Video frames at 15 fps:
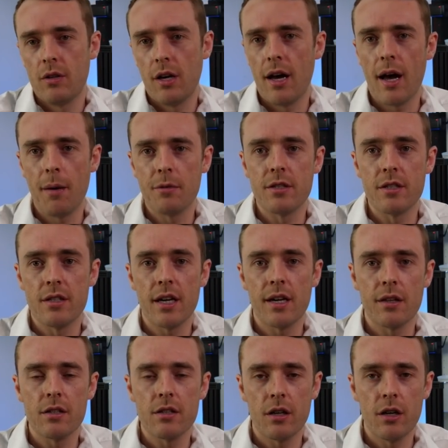are happy to take
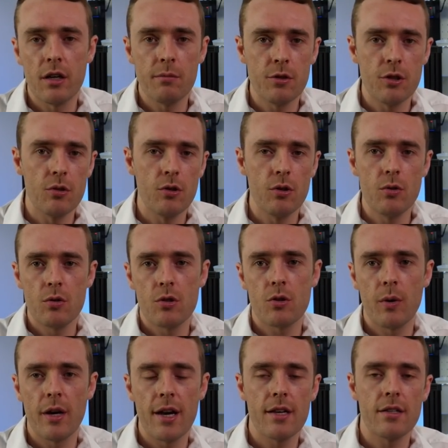the time to use
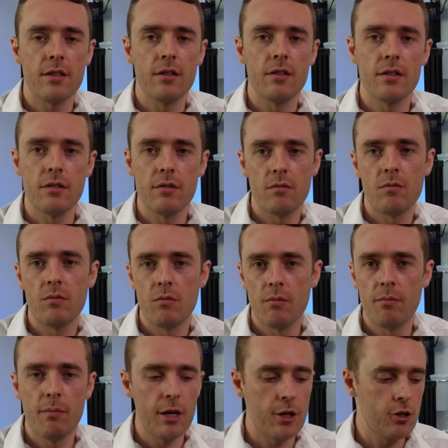squares and
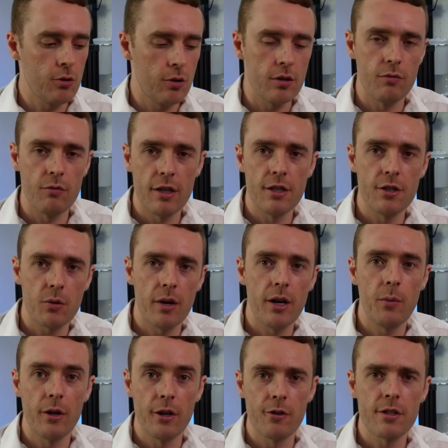make sure it's really square
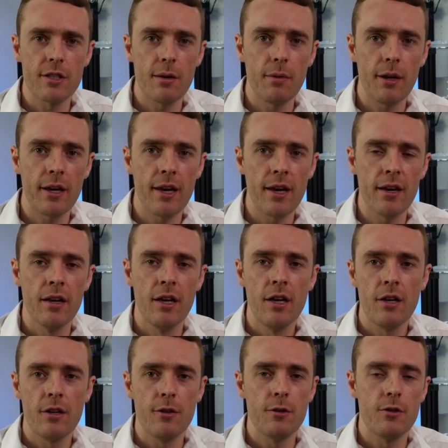when you're assembling it,
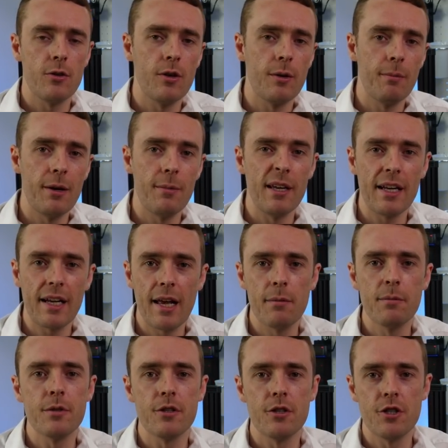using maybe
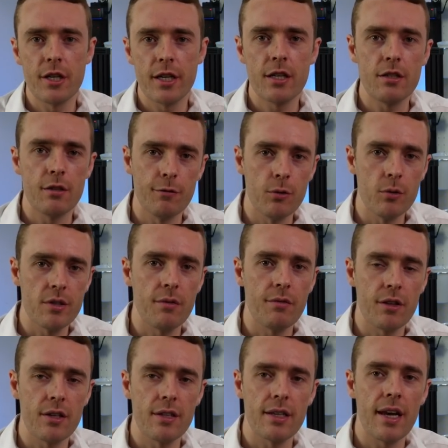clamps and jigs to force
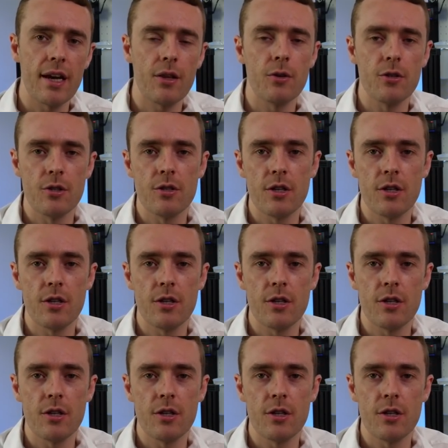everything together as you